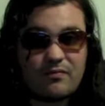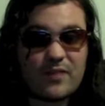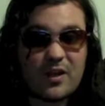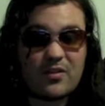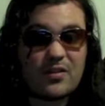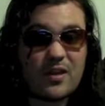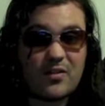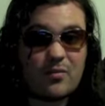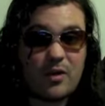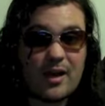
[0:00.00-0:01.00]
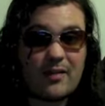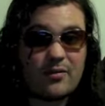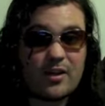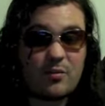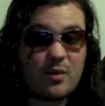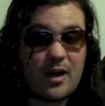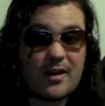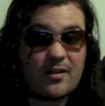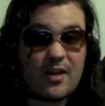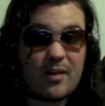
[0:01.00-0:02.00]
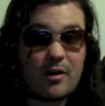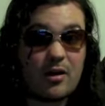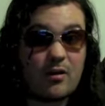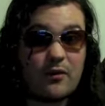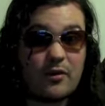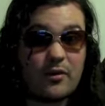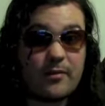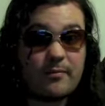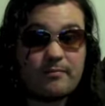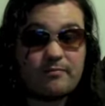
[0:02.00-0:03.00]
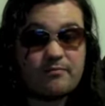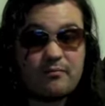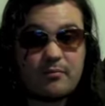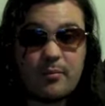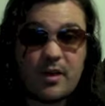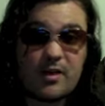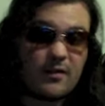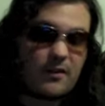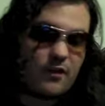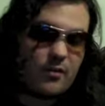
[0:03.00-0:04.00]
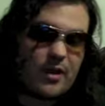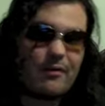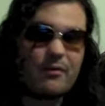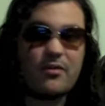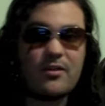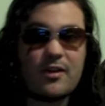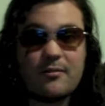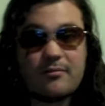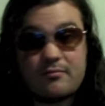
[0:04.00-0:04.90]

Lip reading: that's what I can say about Kung Fury. Best fan film that I've ever seen.